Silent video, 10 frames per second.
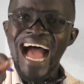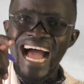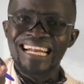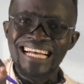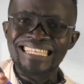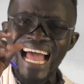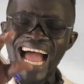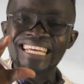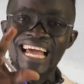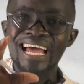and as
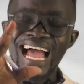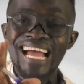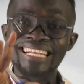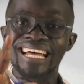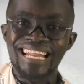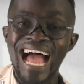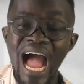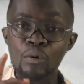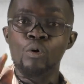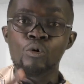I had that
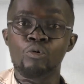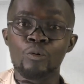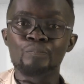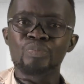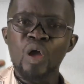I owe